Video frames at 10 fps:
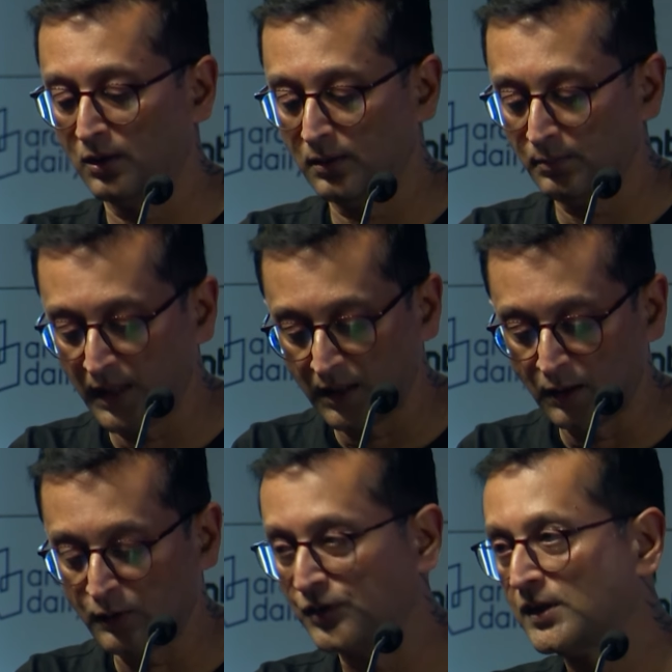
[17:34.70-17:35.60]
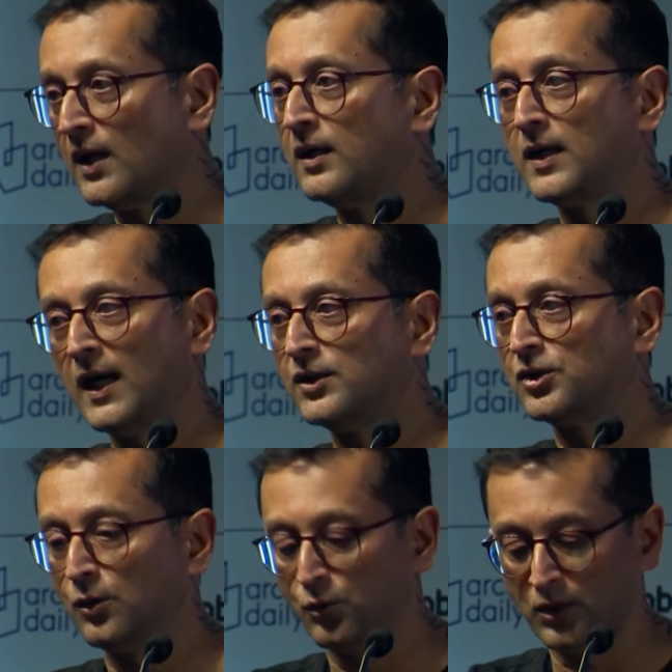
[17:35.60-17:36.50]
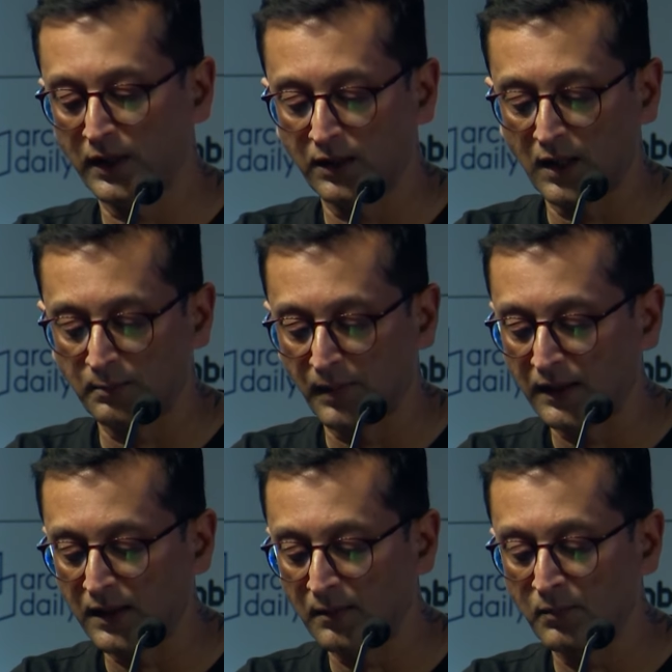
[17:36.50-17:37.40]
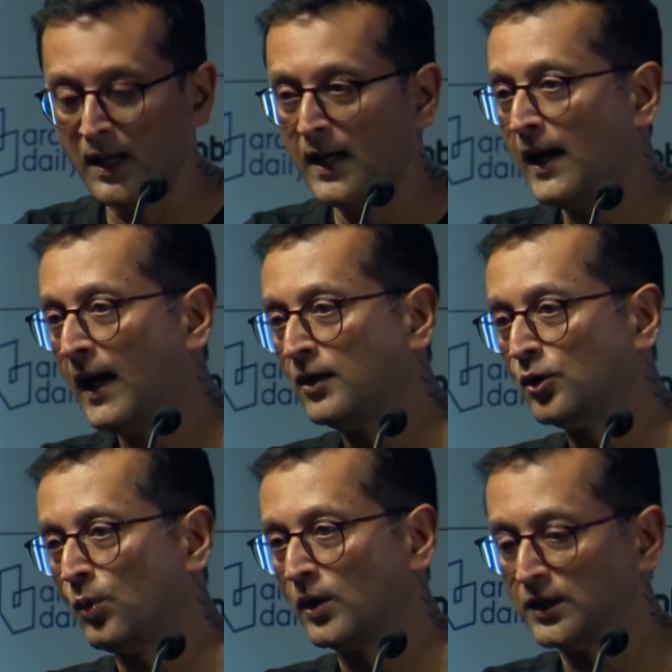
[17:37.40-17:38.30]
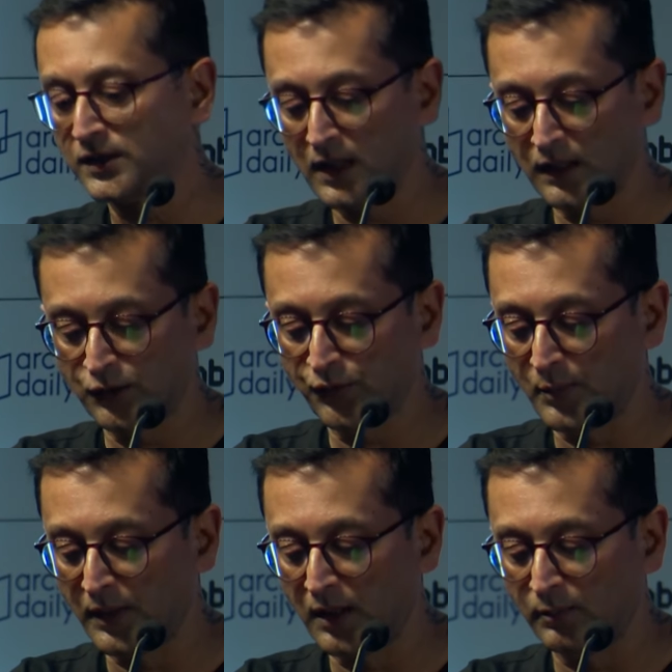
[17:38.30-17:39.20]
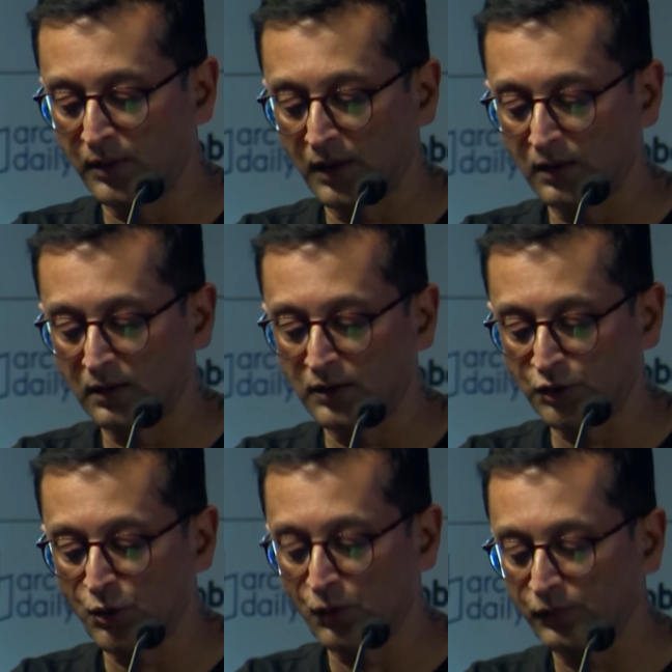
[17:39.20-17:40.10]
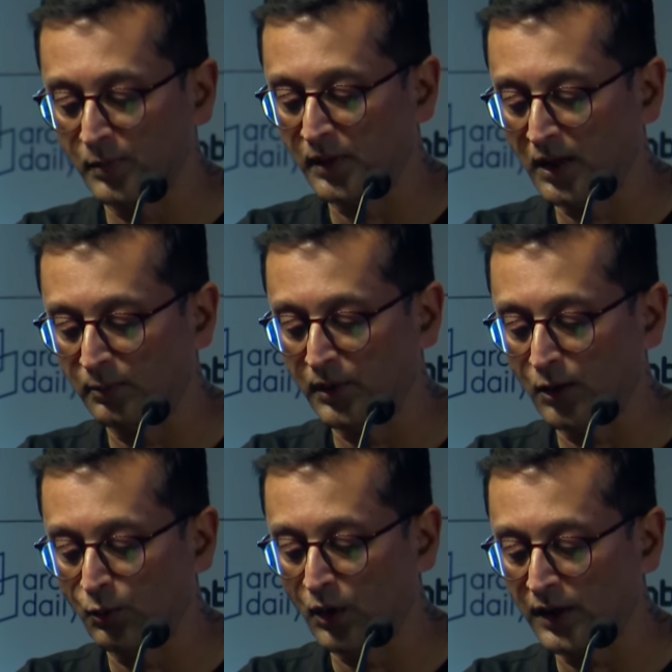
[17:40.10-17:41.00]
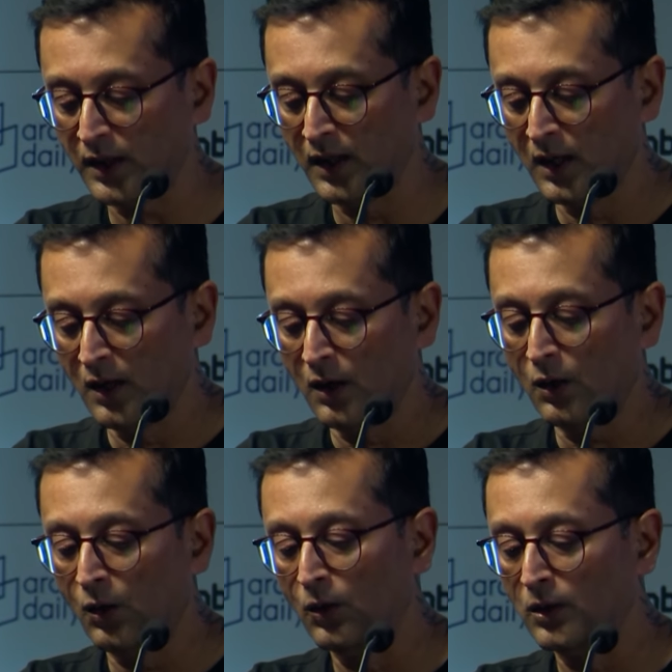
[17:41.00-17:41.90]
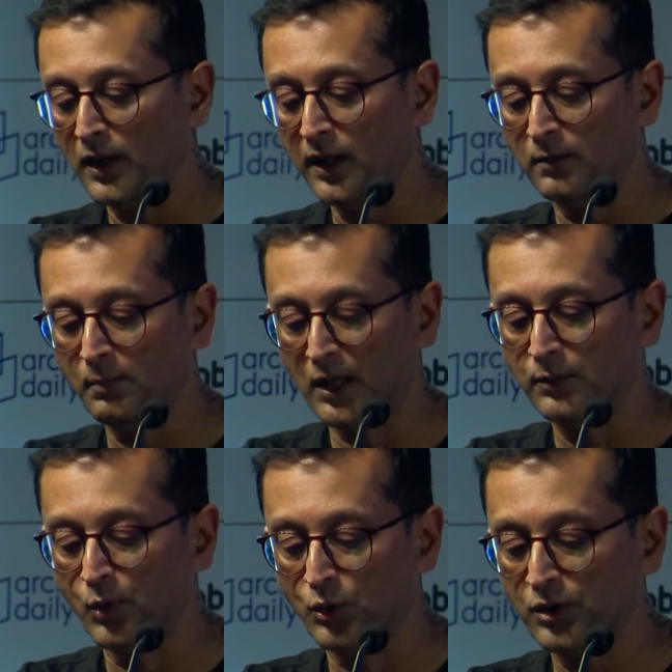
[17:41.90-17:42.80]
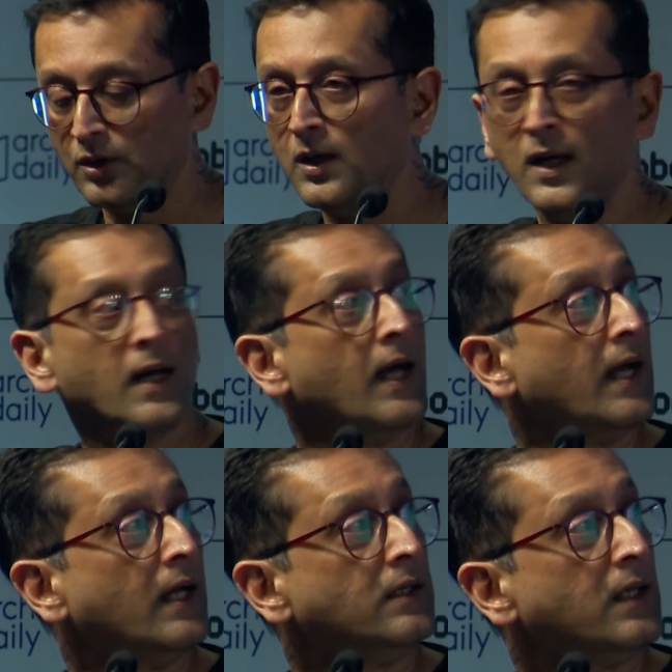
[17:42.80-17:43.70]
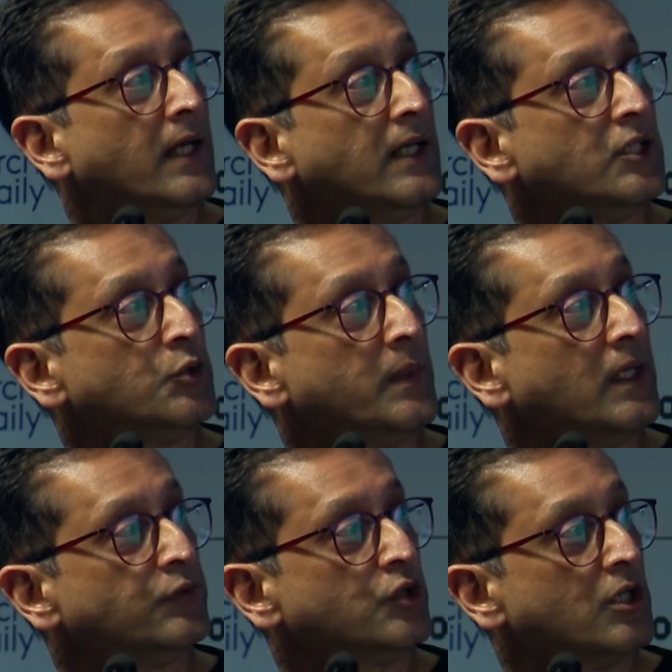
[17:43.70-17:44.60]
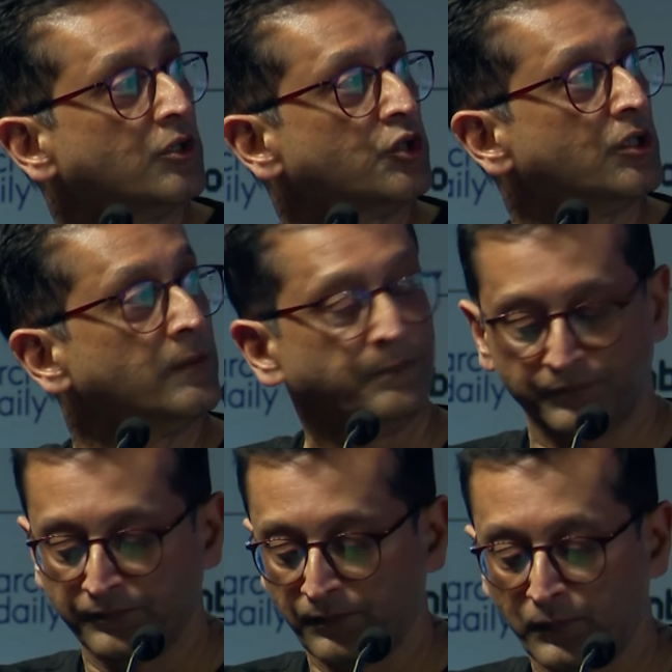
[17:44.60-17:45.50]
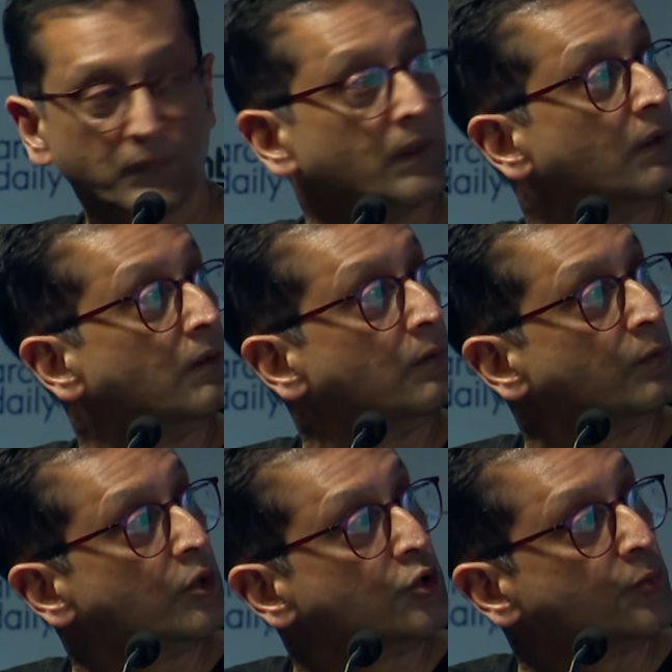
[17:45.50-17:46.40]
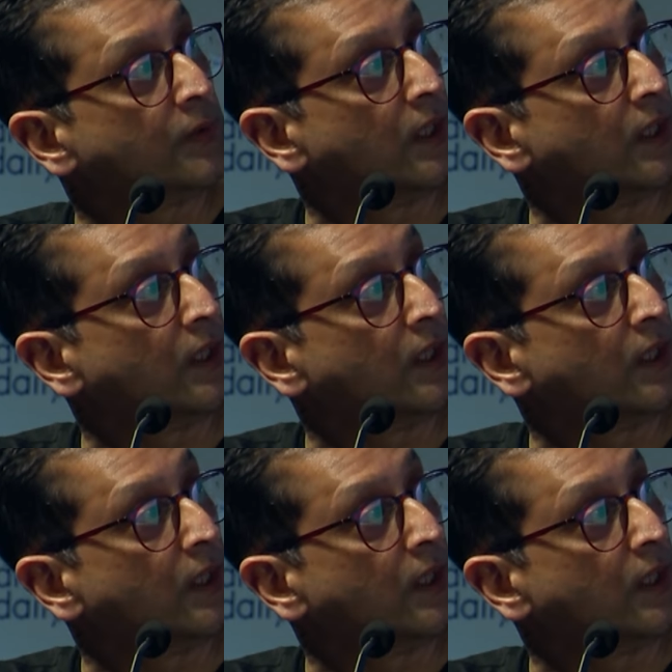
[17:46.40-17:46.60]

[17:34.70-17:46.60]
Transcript: made out of site as locally done by them, hand-quarried sites from a neighboring, stone from a neighboring quarry, all in mud mortar, and an SPF structure, which will,